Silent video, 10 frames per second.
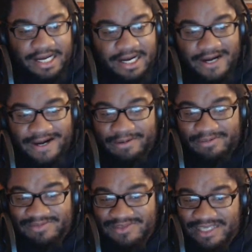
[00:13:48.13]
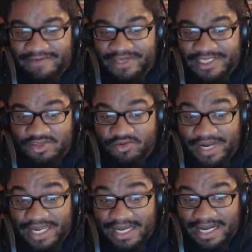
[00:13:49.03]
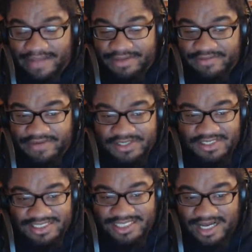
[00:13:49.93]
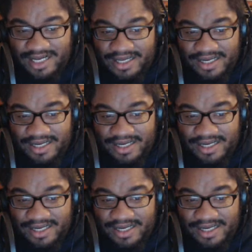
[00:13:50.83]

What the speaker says: Definitely is great on the diversity side,